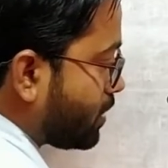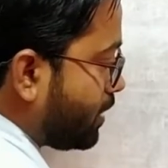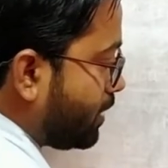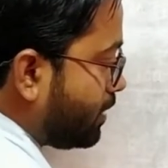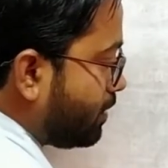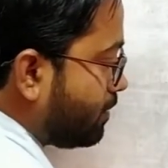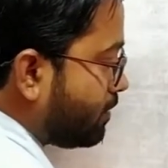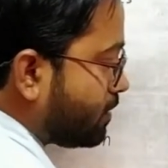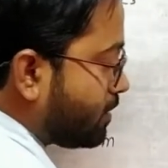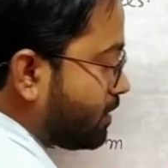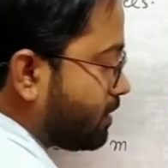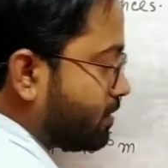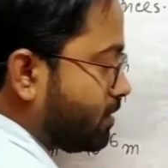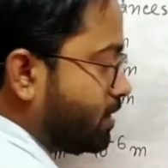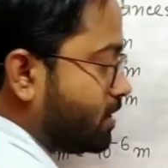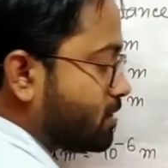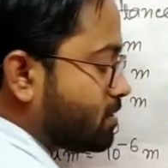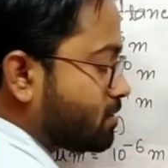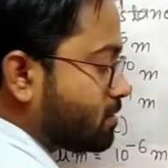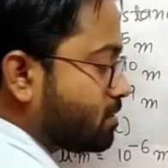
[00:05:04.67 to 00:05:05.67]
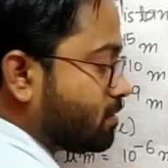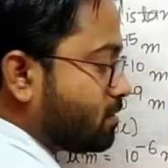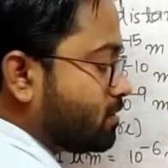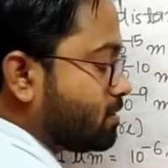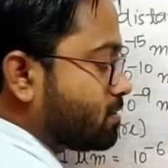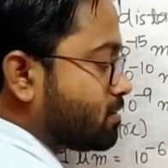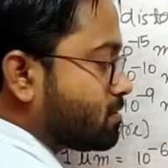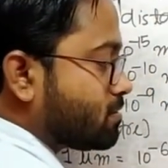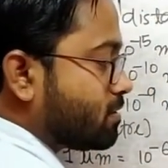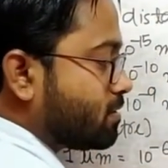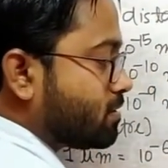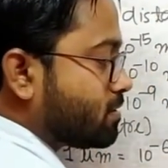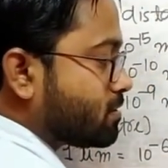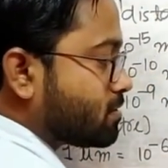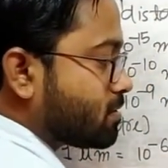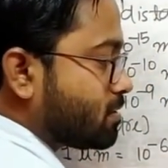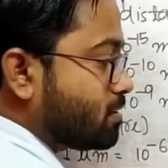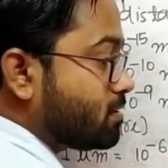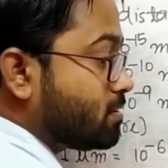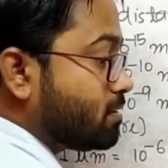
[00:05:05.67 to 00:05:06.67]
in This is the
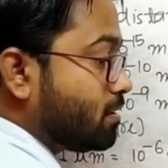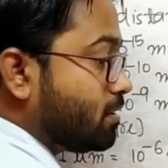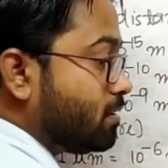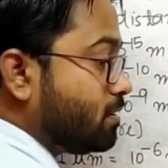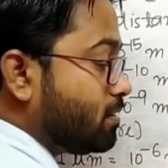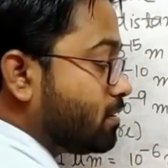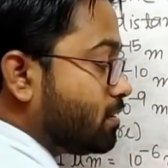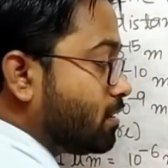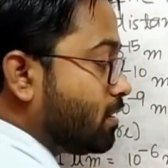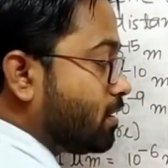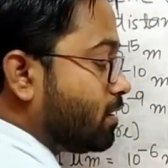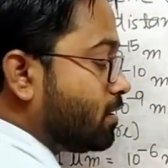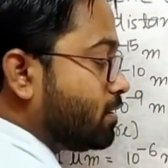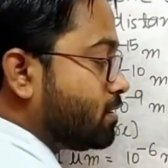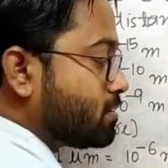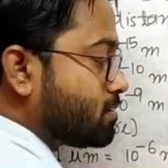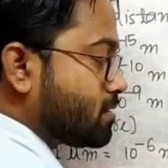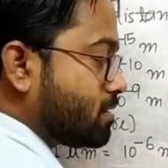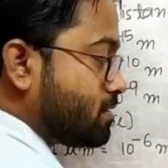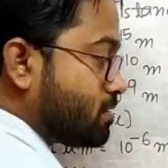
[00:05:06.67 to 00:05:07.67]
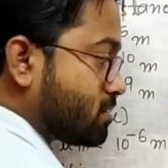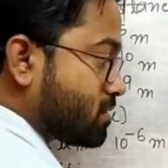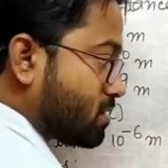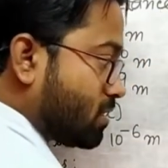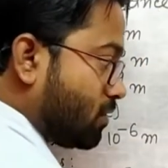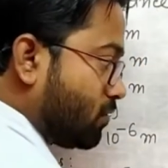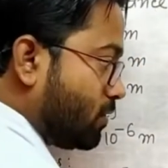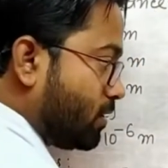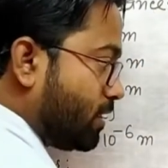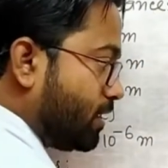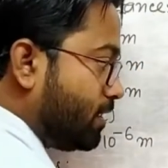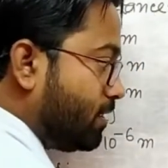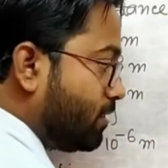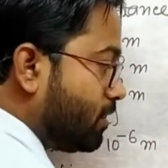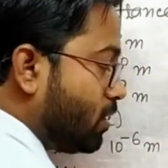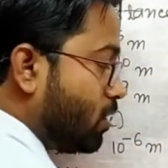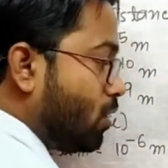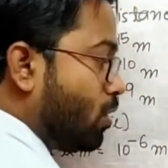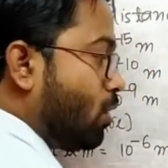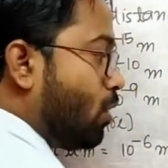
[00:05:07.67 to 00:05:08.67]
distance traveled in
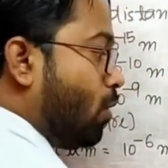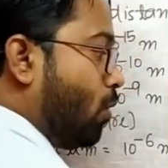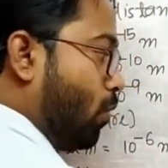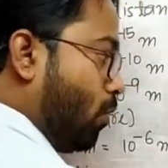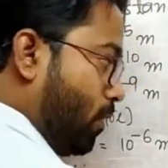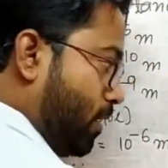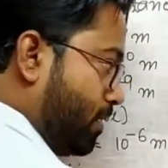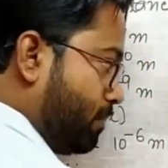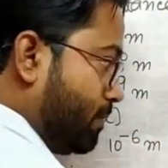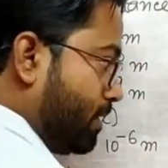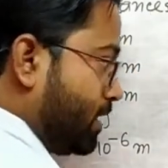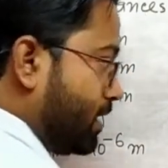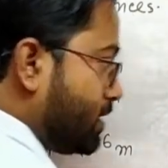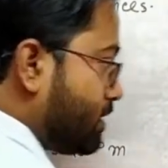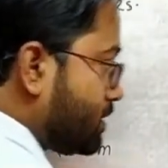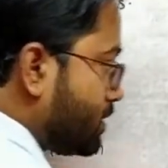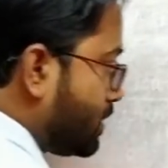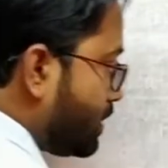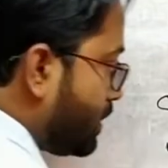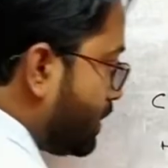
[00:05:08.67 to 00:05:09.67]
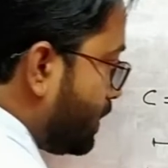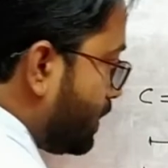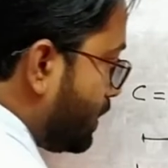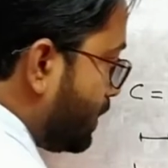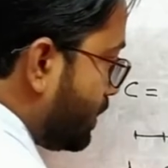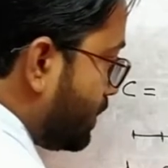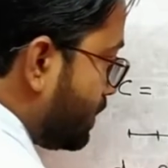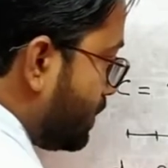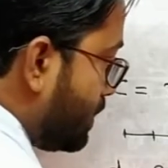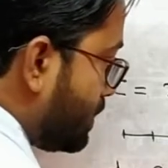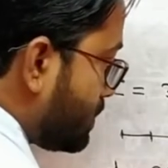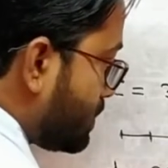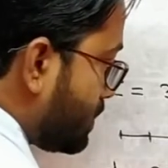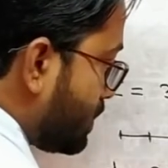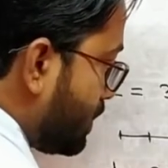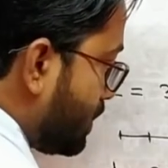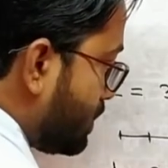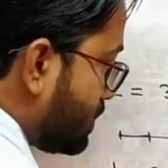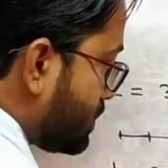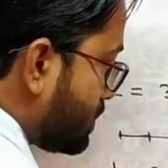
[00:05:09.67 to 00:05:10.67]
1 minute. This
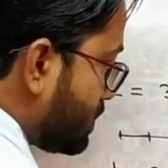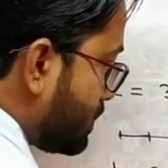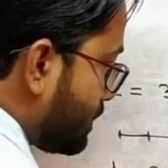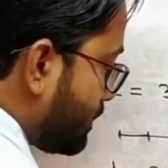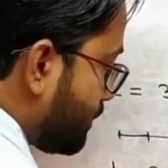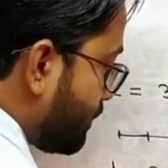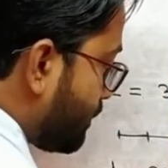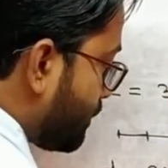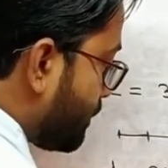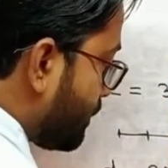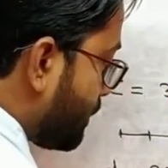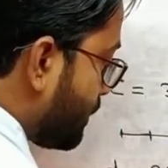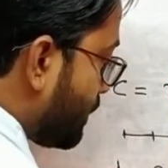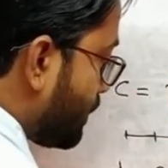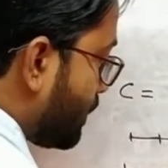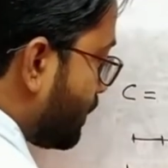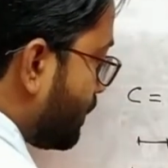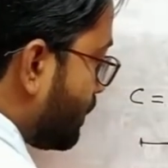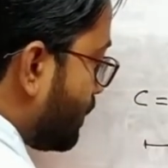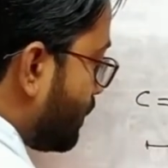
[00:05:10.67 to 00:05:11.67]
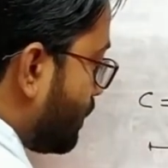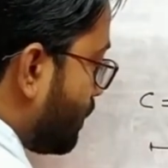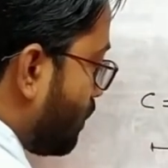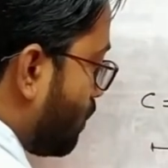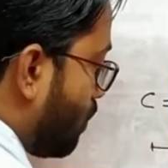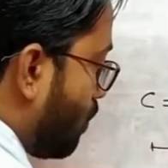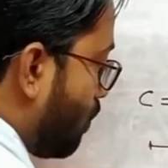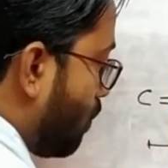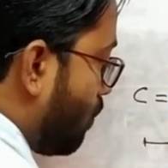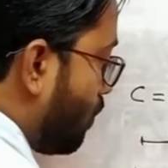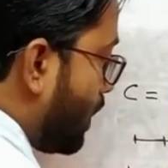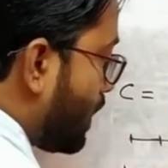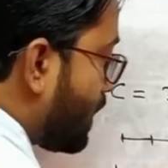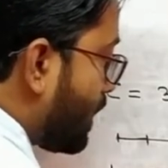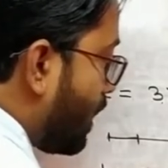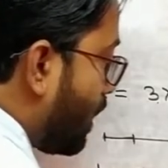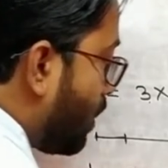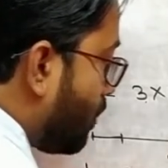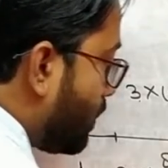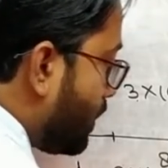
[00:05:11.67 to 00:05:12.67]
is 1
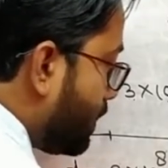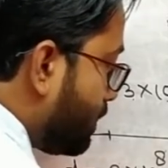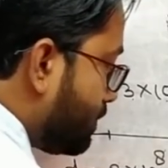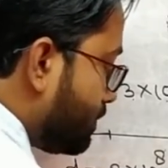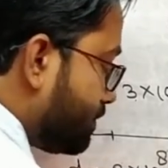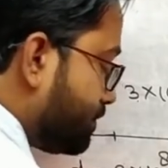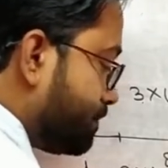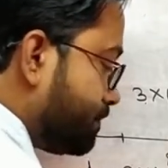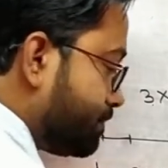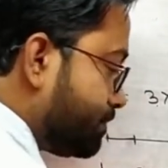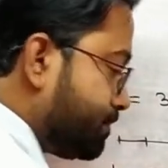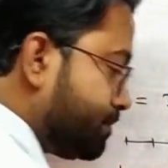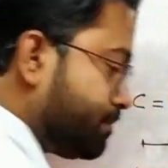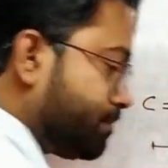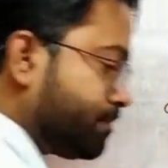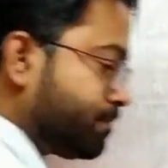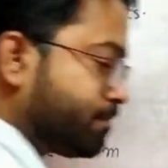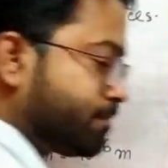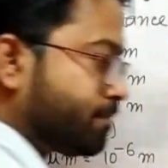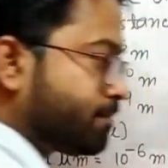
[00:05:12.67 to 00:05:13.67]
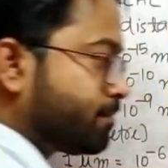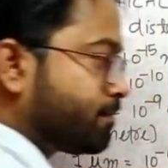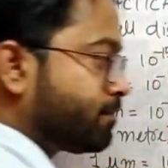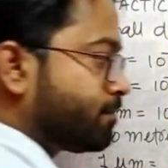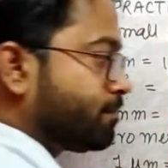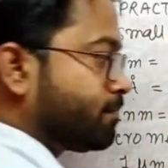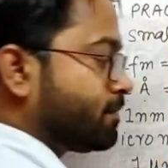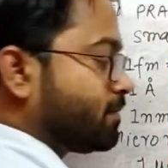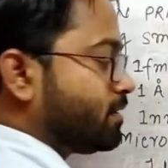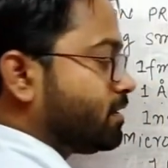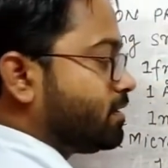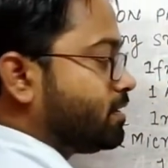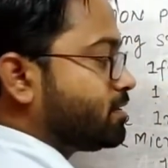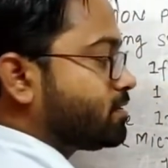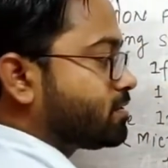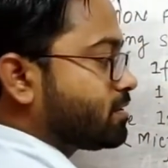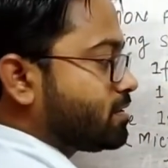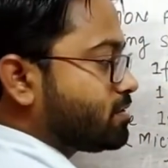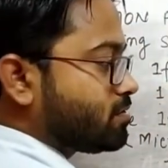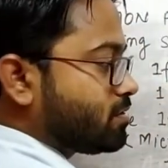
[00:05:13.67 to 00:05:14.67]
hour. The
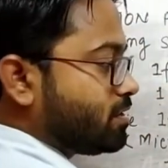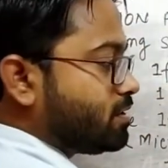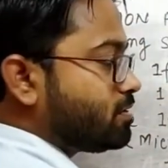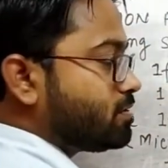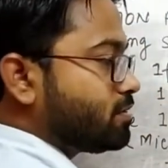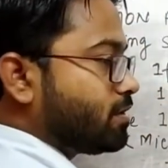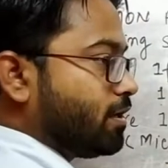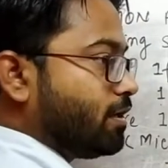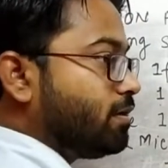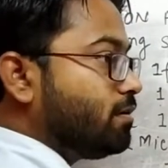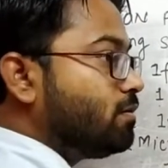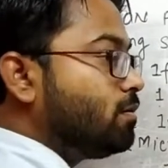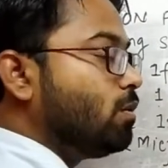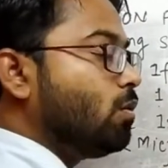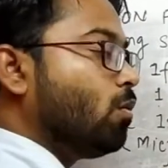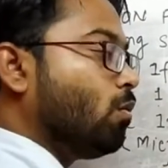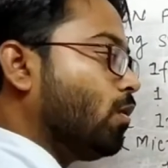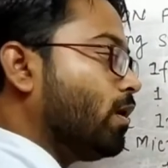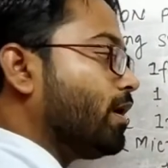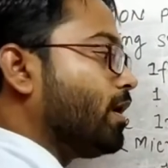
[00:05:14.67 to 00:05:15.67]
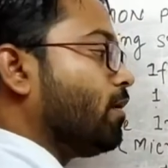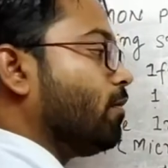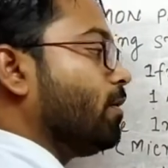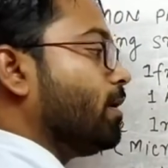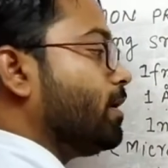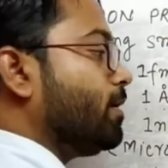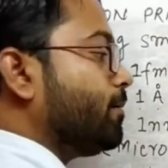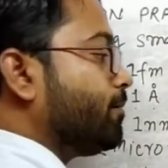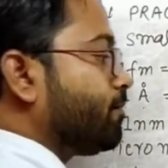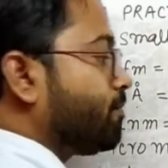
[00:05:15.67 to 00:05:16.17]
distance is in 1 hour.